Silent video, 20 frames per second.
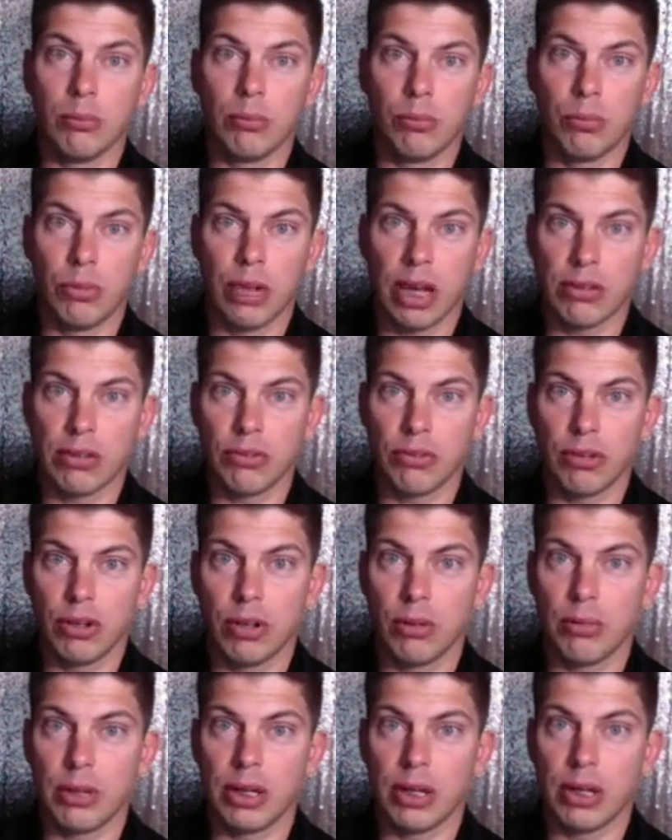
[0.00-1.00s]
next
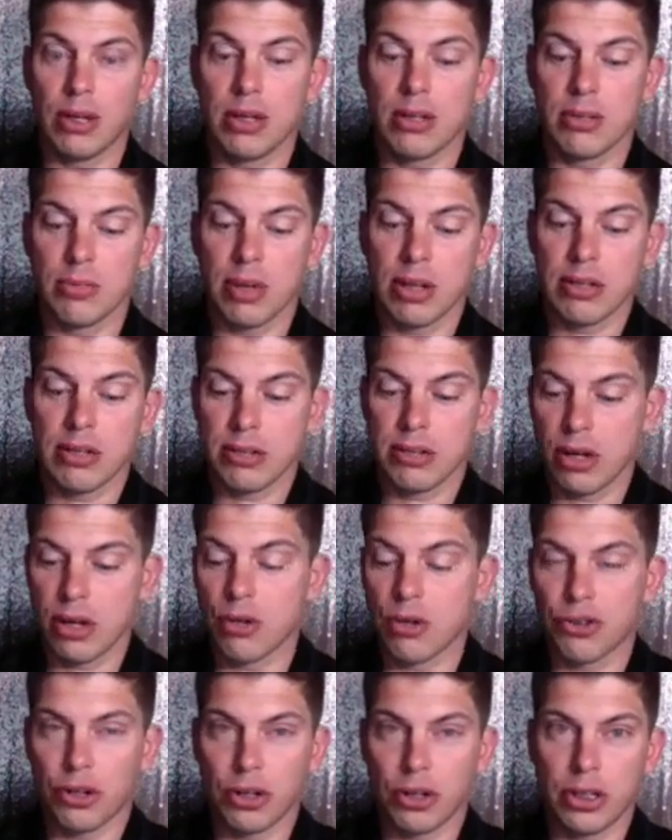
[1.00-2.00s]
year because my
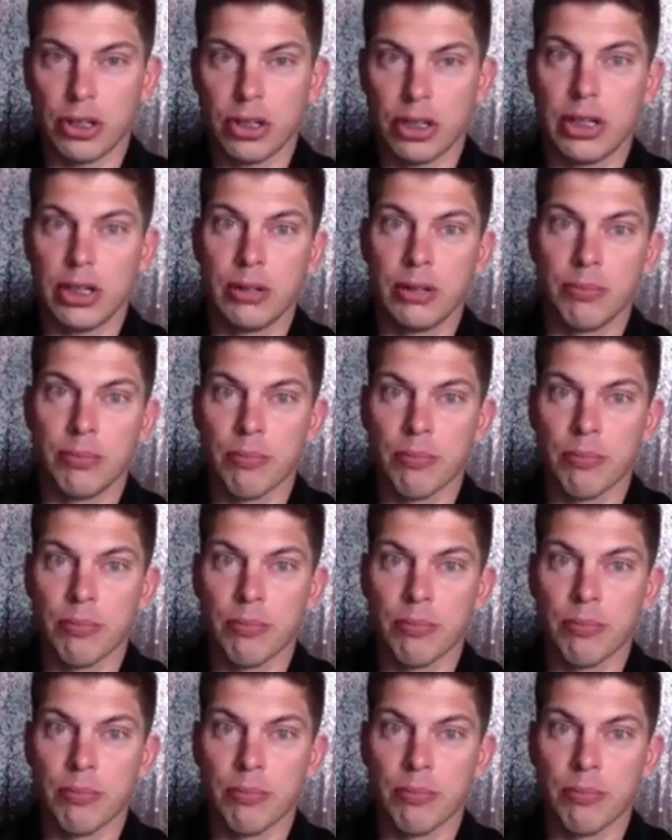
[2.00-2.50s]
sales are good.